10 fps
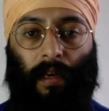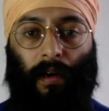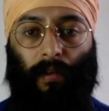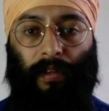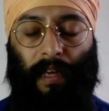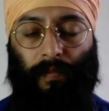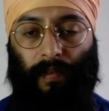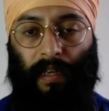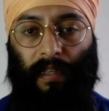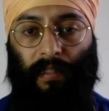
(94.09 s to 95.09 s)
on their
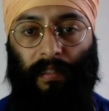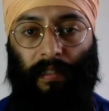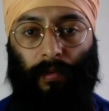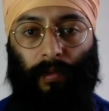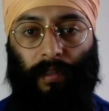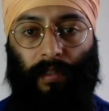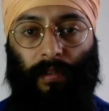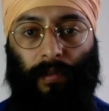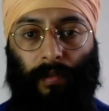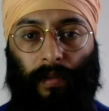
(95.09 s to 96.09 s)
face in order
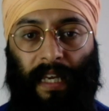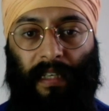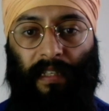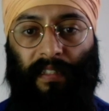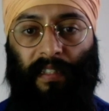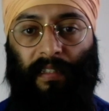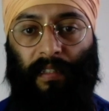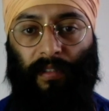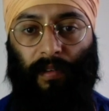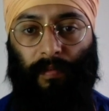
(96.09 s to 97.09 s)
to aid
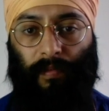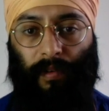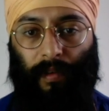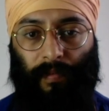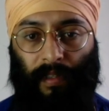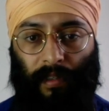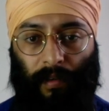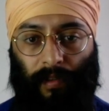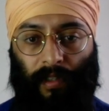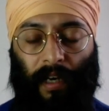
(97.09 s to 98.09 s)
assistance of the fitting
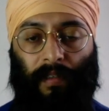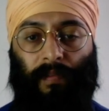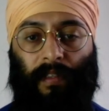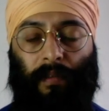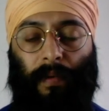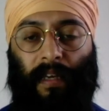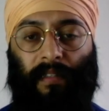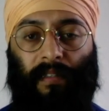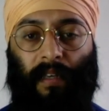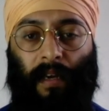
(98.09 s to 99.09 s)
of the tighter fitting
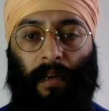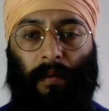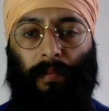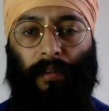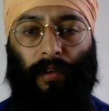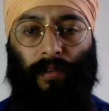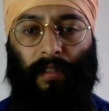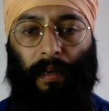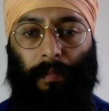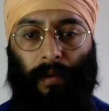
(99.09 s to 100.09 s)
masks. But those
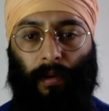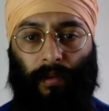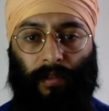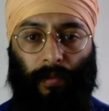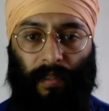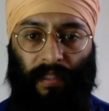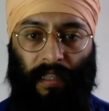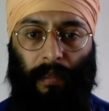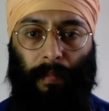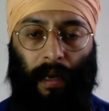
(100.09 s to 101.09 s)
that belong to a
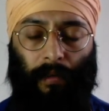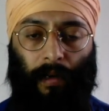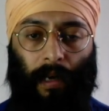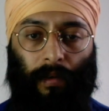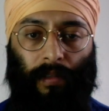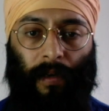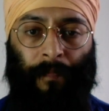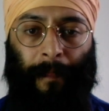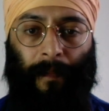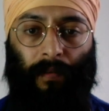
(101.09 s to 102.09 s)
Sikh background
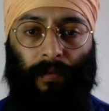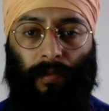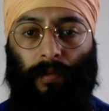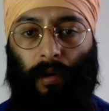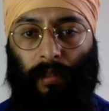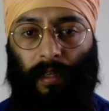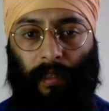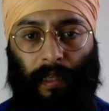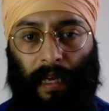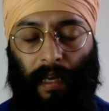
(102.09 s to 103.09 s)
who do not
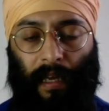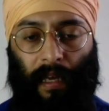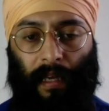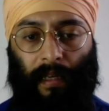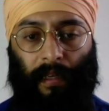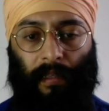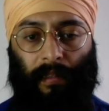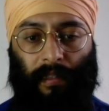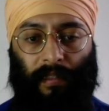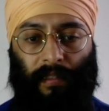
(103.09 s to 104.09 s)
cut their hair,
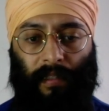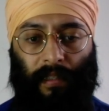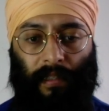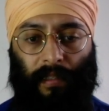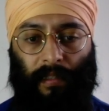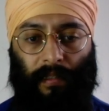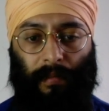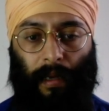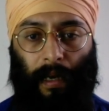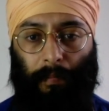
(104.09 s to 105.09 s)
this is
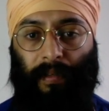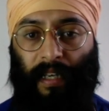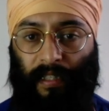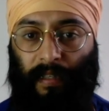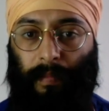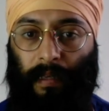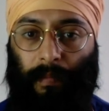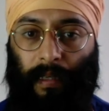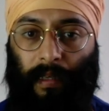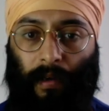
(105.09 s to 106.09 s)
and potentially may
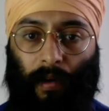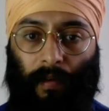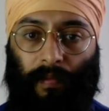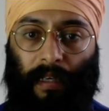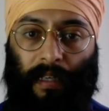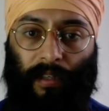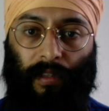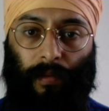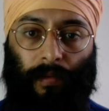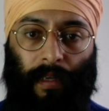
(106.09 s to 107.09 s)
be of an
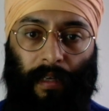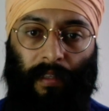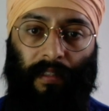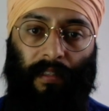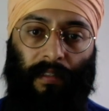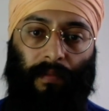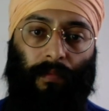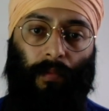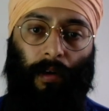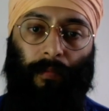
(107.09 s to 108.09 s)
issue, and this is
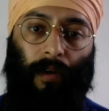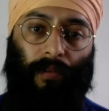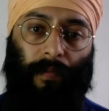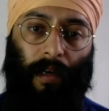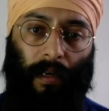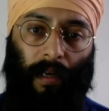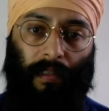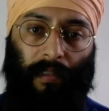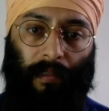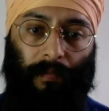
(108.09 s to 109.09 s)
what I'm going to be
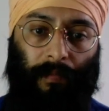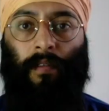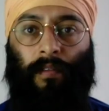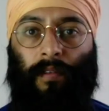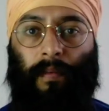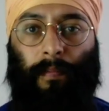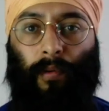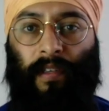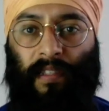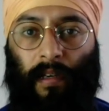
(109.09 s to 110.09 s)
highlighting. So the
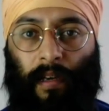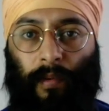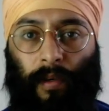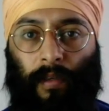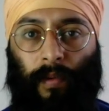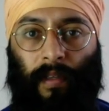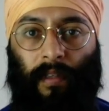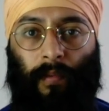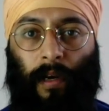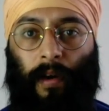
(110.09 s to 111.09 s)
employees that I work with,
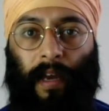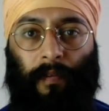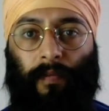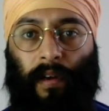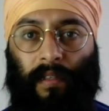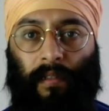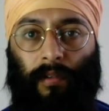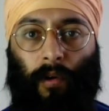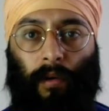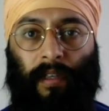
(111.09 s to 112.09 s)
and where I have friends and
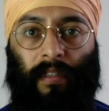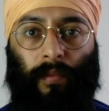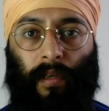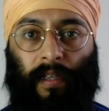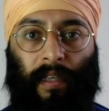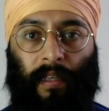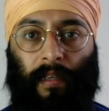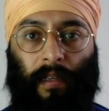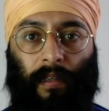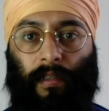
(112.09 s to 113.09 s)
colleagues working
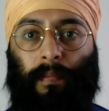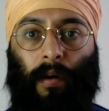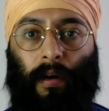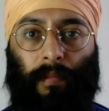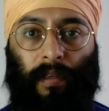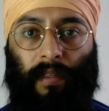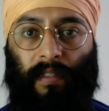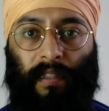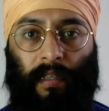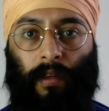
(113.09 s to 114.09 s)
in other
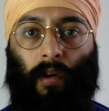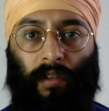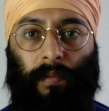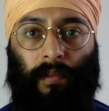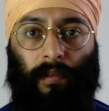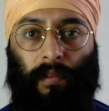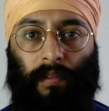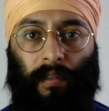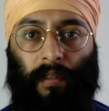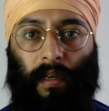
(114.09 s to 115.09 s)
departments, in other hospitals,